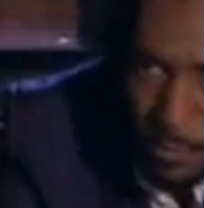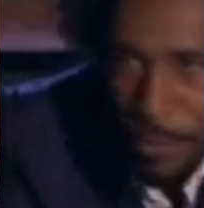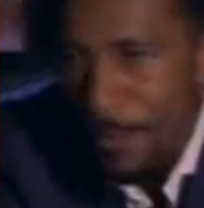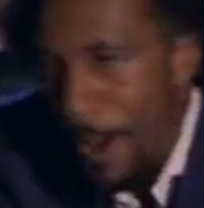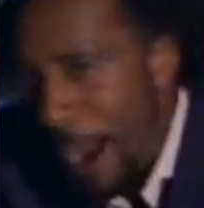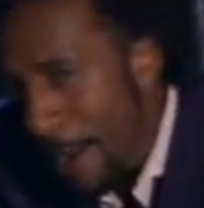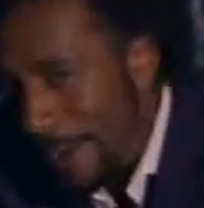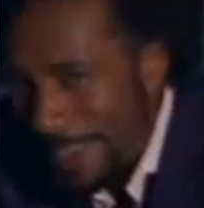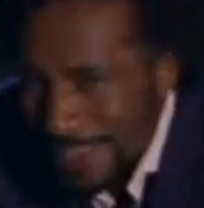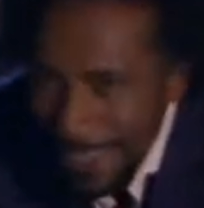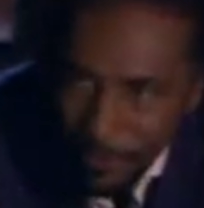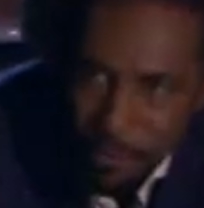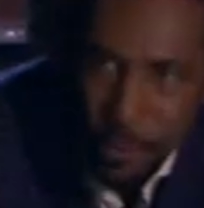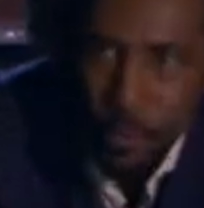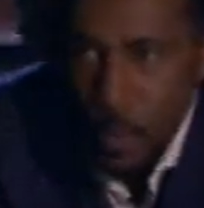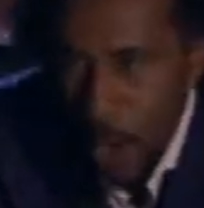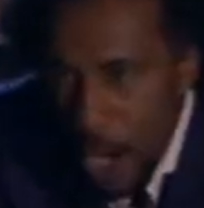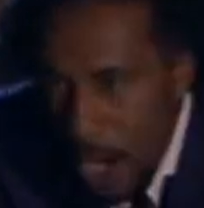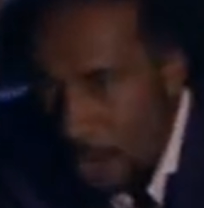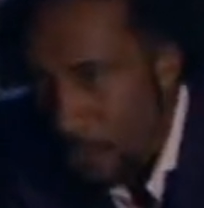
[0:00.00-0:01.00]
Remind me to have
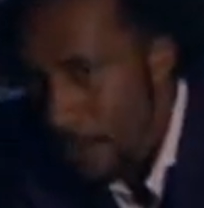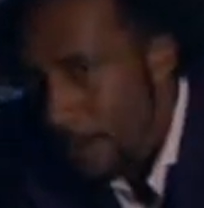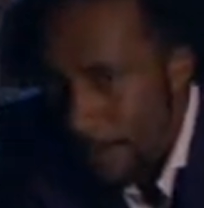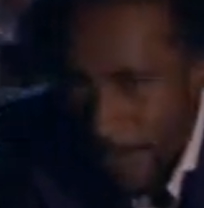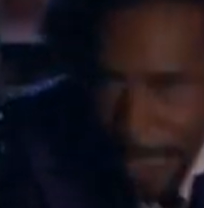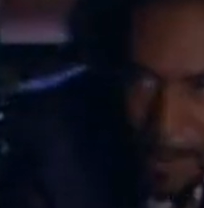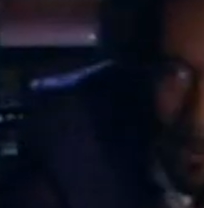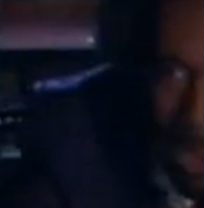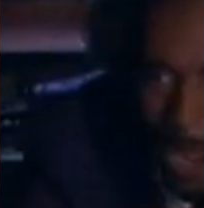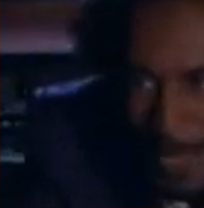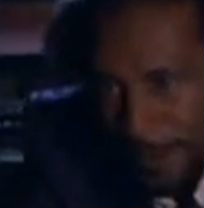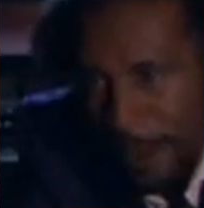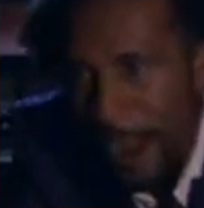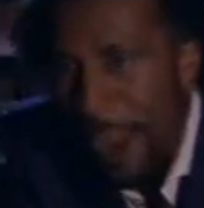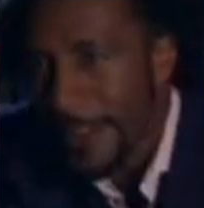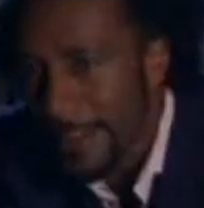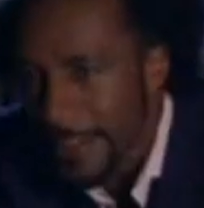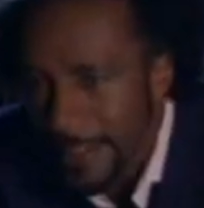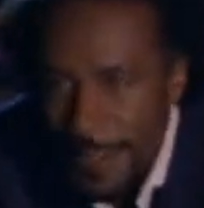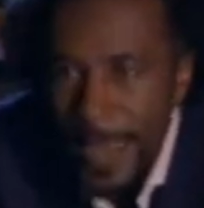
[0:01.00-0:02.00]
a word with M I
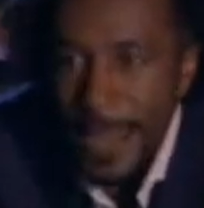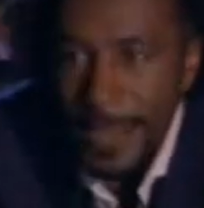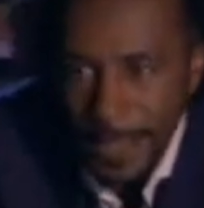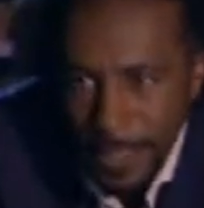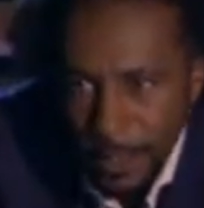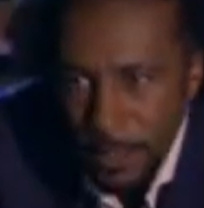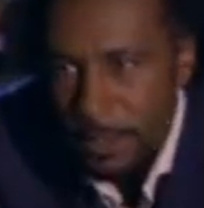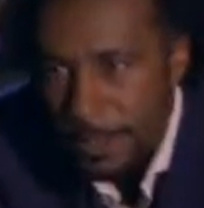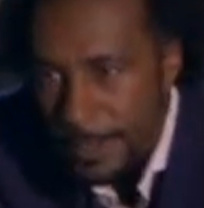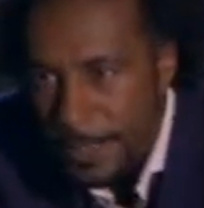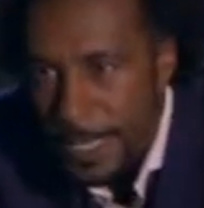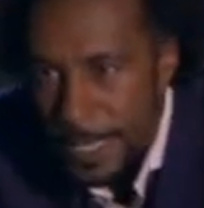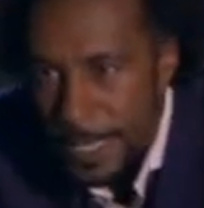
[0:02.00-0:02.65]
nine's technical